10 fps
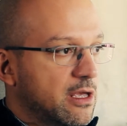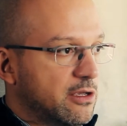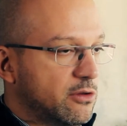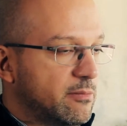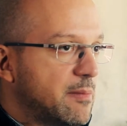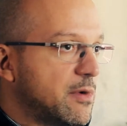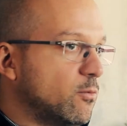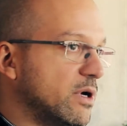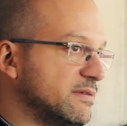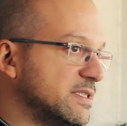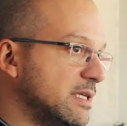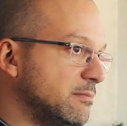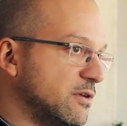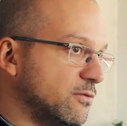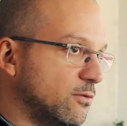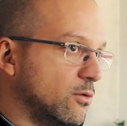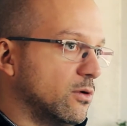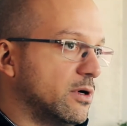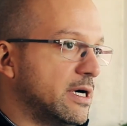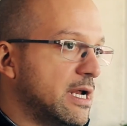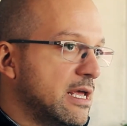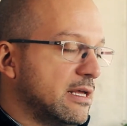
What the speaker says: You remember we have seen before